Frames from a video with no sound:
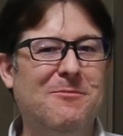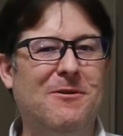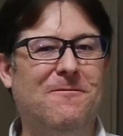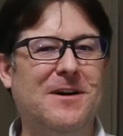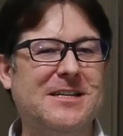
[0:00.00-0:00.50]

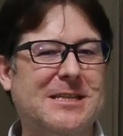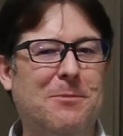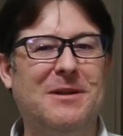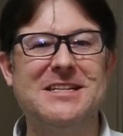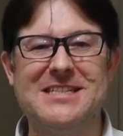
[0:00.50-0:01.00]
But first
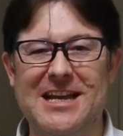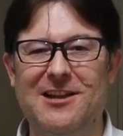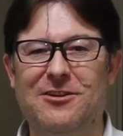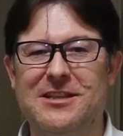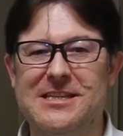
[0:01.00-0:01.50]
up, let's take a
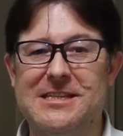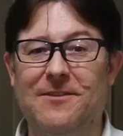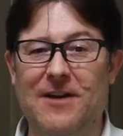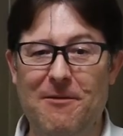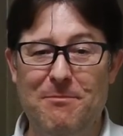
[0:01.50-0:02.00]
look at the
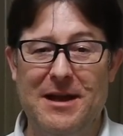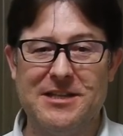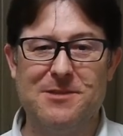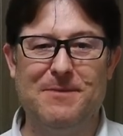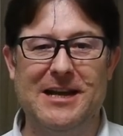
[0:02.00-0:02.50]
stuff I've
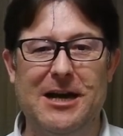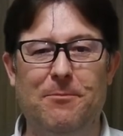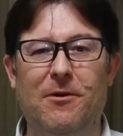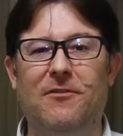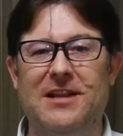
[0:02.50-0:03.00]
managed to pick
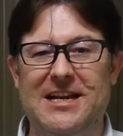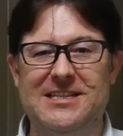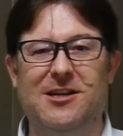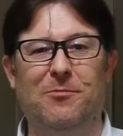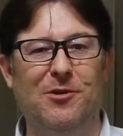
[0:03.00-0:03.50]
up over the
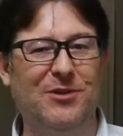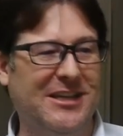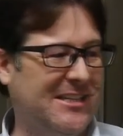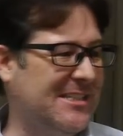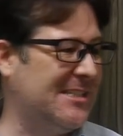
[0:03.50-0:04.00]
last couple of
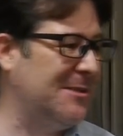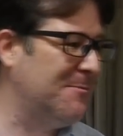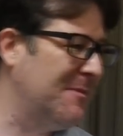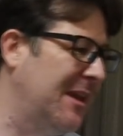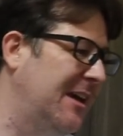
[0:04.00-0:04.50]
weeks.
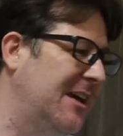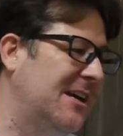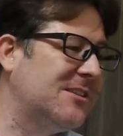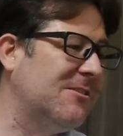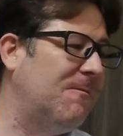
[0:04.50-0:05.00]

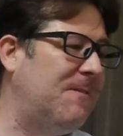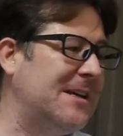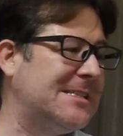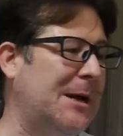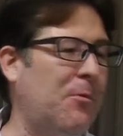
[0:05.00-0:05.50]
So
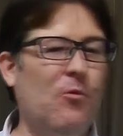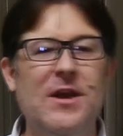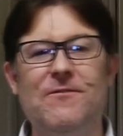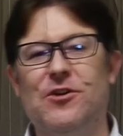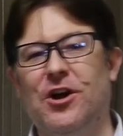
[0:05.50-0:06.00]
first up,
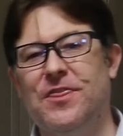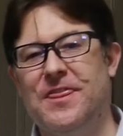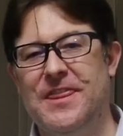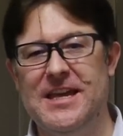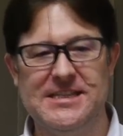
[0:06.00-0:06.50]
we've got
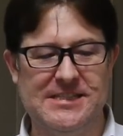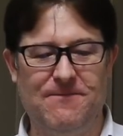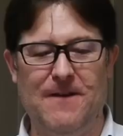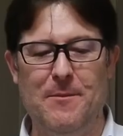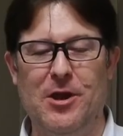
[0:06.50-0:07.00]
this
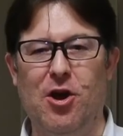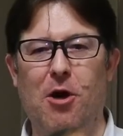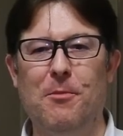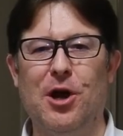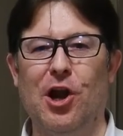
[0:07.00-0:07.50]

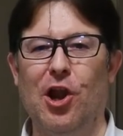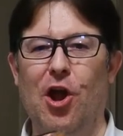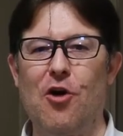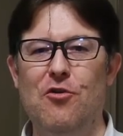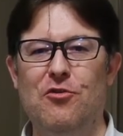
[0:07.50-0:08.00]
Famicom
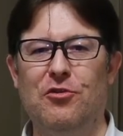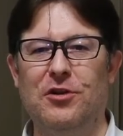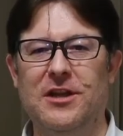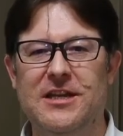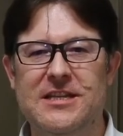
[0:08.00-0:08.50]

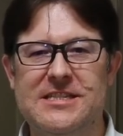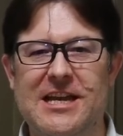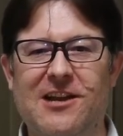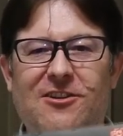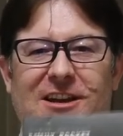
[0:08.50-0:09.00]
Clone.
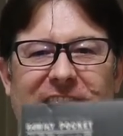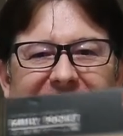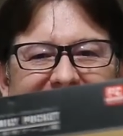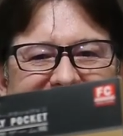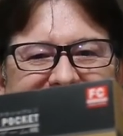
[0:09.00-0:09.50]
Take a look at
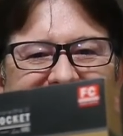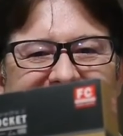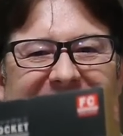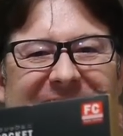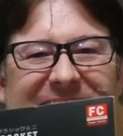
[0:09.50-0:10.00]
that.
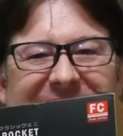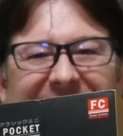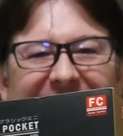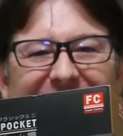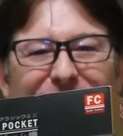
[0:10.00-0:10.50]
Isn't
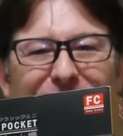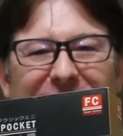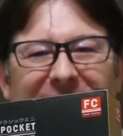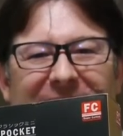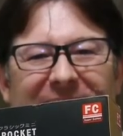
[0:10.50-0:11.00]
that lovely?